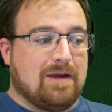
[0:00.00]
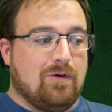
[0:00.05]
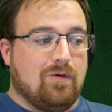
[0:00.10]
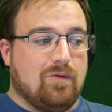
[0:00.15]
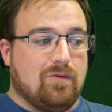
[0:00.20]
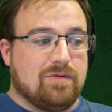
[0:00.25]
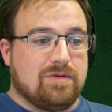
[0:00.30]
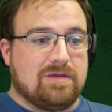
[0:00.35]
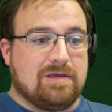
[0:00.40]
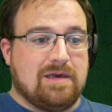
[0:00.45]

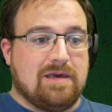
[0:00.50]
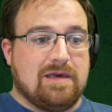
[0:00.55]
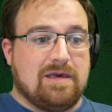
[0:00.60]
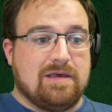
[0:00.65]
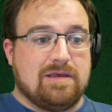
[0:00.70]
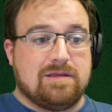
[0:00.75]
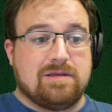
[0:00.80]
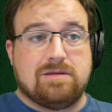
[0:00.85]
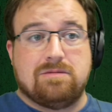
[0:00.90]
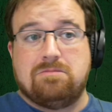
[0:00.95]
course
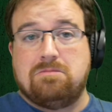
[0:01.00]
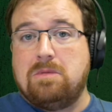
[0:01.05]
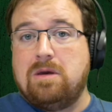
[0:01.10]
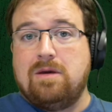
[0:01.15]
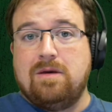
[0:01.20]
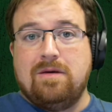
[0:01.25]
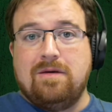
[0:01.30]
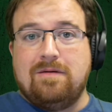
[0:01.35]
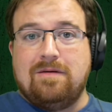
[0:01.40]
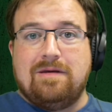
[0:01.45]
is
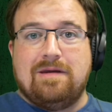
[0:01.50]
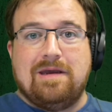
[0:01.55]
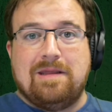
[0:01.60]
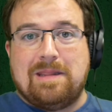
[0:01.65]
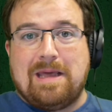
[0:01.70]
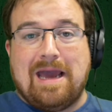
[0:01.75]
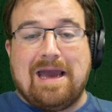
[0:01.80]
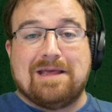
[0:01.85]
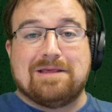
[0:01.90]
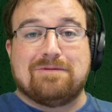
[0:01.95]

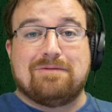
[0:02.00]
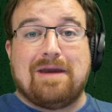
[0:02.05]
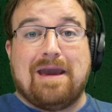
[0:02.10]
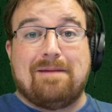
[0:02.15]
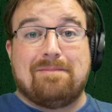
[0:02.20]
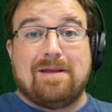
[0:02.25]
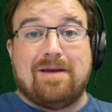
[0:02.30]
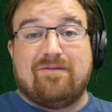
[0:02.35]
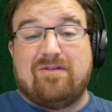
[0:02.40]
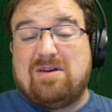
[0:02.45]
in the hands of
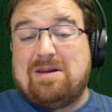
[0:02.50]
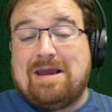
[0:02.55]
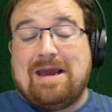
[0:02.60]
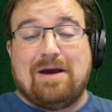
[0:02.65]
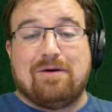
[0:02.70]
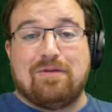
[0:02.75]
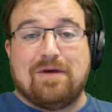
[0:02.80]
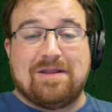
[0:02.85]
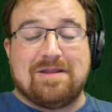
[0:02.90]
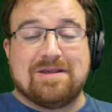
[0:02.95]
game dev and
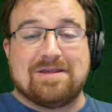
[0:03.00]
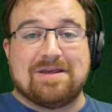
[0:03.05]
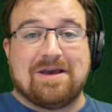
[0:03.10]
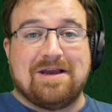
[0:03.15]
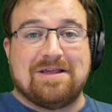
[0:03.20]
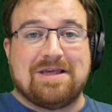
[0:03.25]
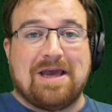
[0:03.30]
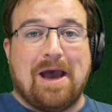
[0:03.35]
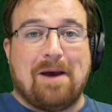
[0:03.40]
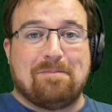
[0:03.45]
how they
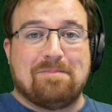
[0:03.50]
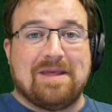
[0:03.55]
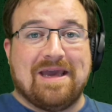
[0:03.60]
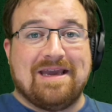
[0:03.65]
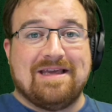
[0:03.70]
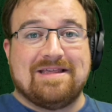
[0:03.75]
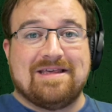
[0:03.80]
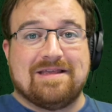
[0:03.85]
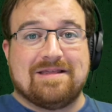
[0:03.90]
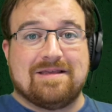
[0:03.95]
decide to
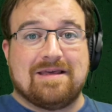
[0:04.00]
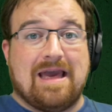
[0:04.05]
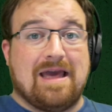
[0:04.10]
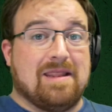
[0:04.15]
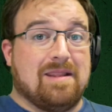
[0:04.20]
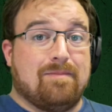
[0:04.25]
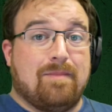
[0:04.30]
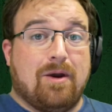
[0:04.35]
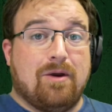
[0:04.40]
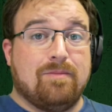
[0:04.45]
update it
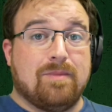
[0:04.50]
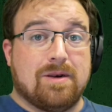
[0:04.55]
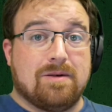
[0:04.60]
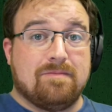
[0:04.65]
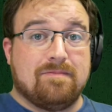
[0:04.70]
at the moment.